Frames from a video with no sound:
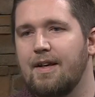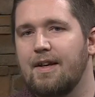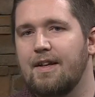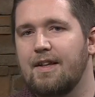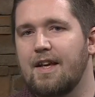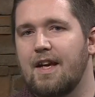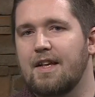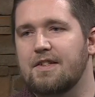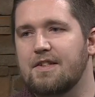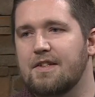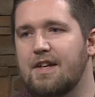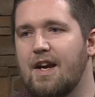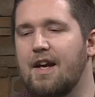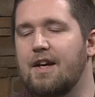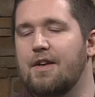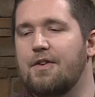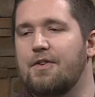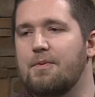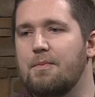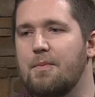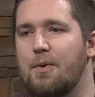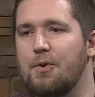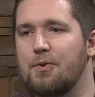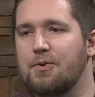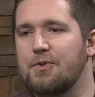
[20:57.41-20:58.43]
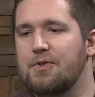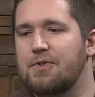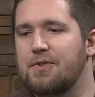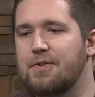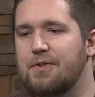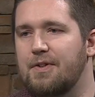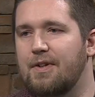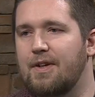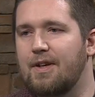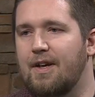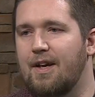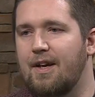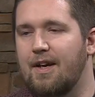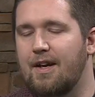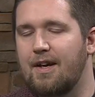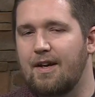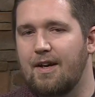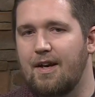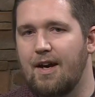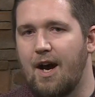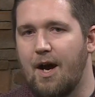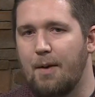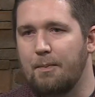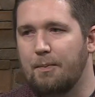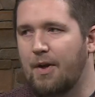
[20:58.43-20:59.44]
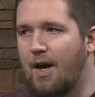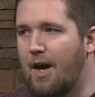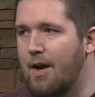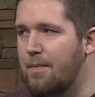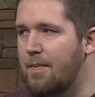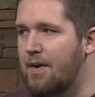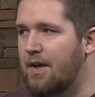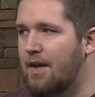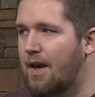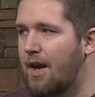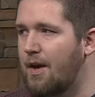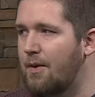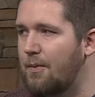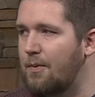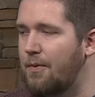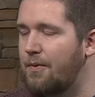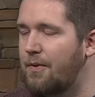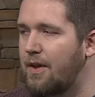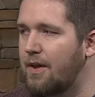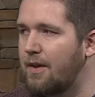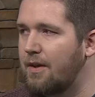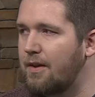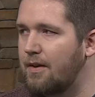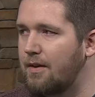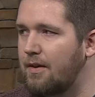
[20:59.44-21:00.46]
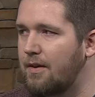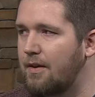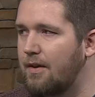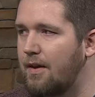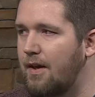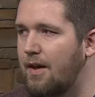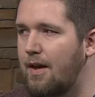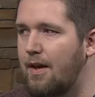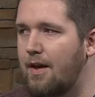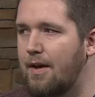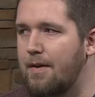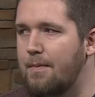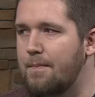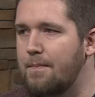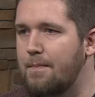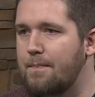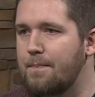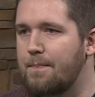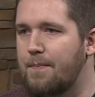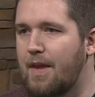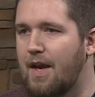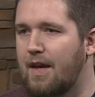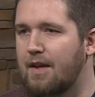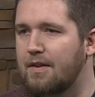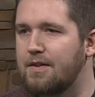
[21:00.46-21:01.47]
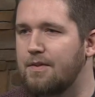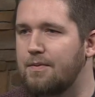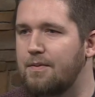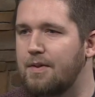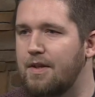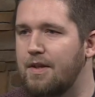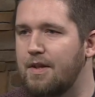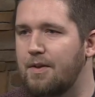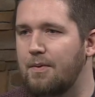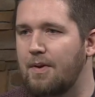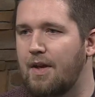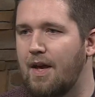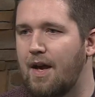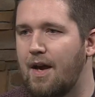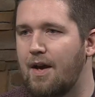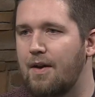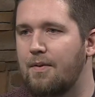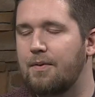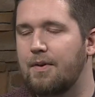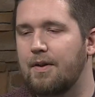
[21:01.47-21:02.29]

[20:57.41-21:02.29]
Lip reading: that's kind of the most upcoming, I would think, activity that we have.